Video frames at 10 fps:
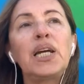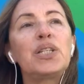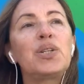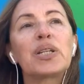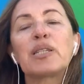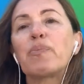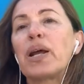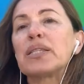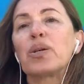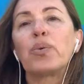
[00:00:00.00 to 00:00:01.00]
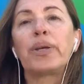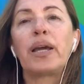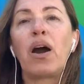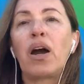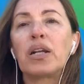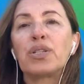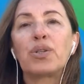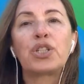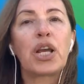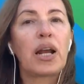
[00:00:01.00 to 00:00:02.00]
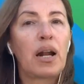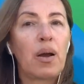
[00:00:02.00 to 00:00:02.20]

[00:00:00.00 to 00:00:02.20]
to express who we are, to share